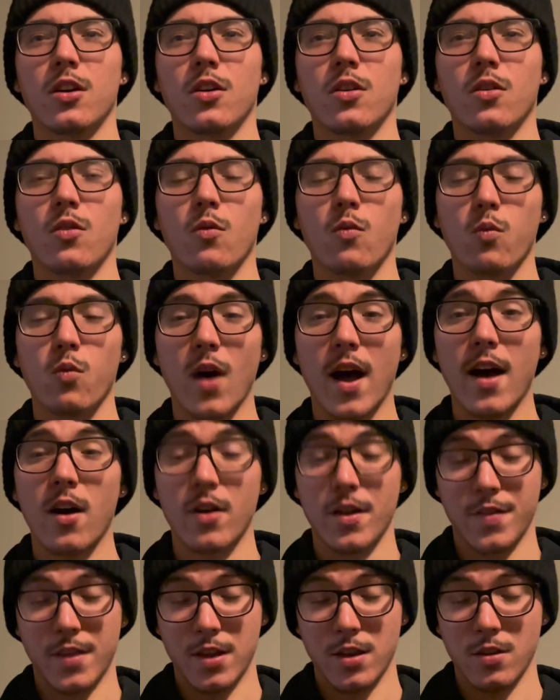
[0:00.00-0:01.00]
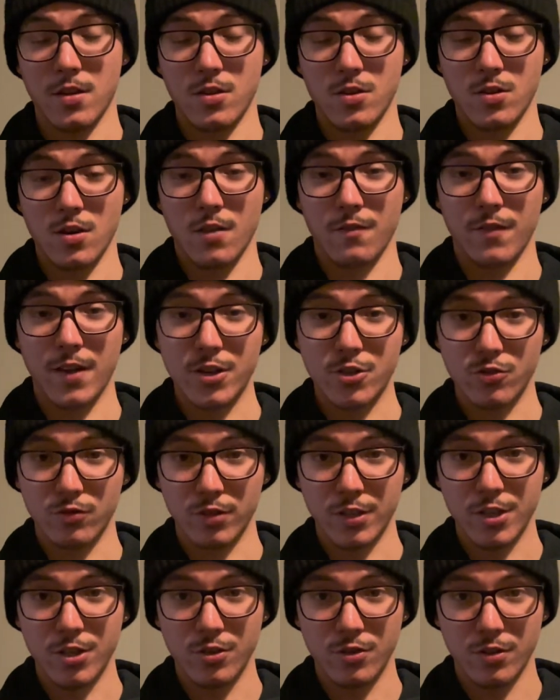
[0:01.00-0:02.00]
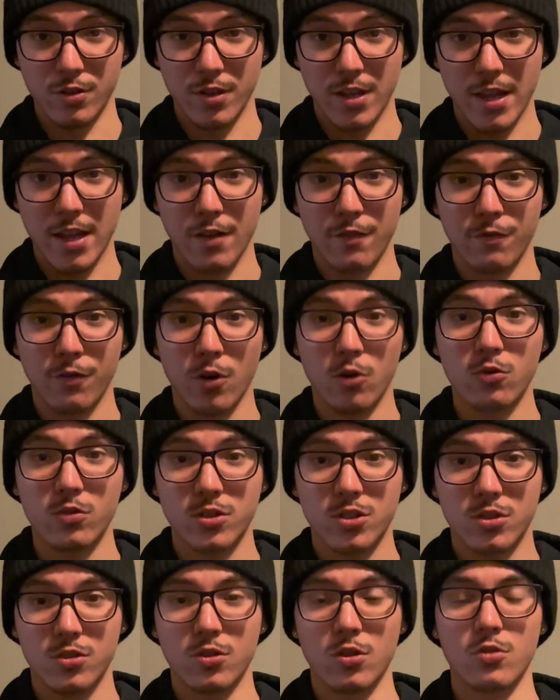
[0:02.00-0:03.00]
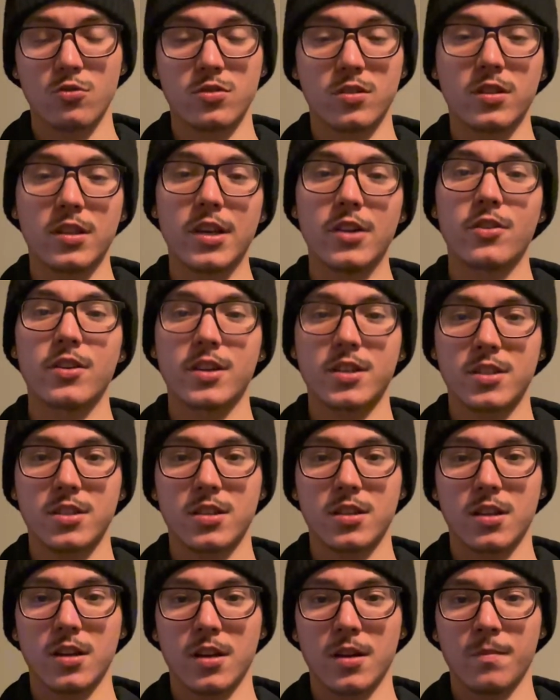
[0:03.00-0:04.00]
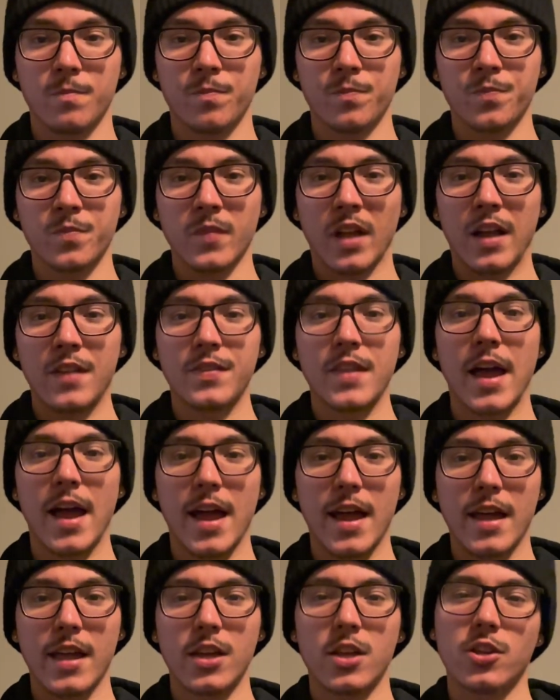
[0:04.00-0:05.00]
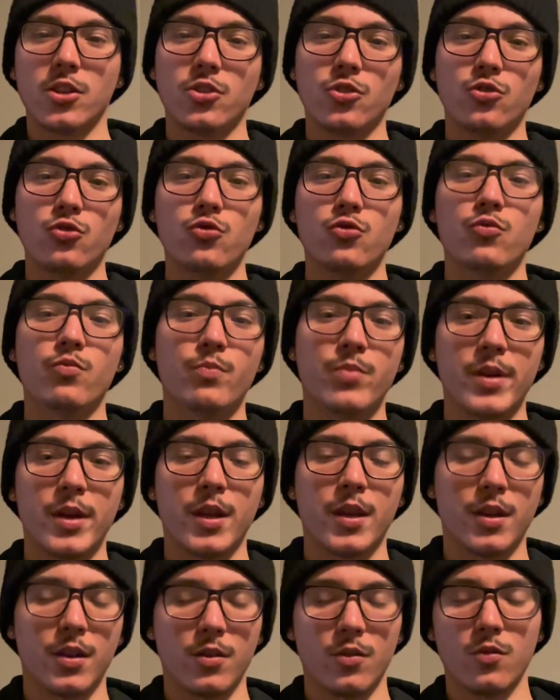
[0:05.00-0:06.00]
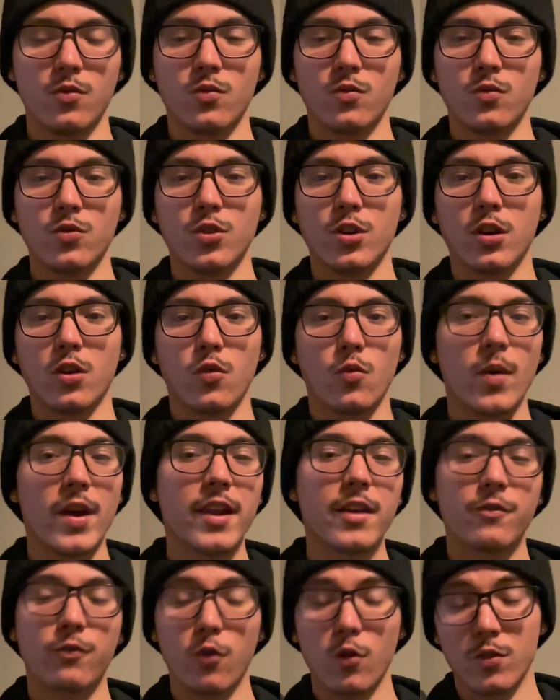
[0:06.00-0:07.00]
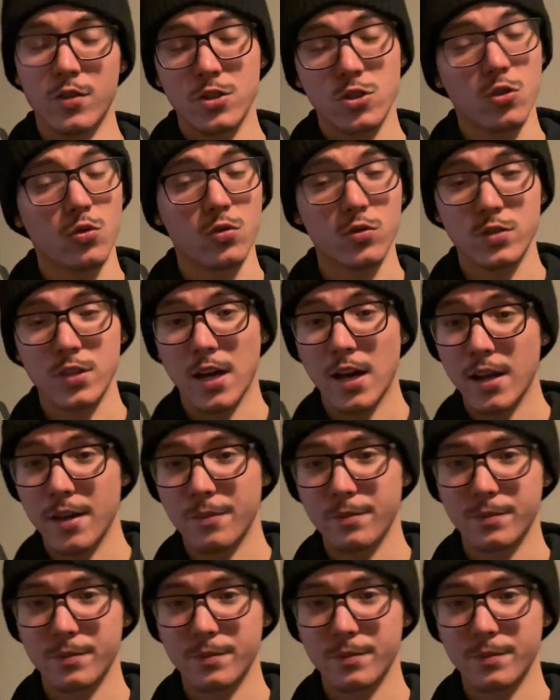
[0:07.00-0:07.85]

wow. And then eventually it evokes those lyrics that you've been, waiting for this whole time.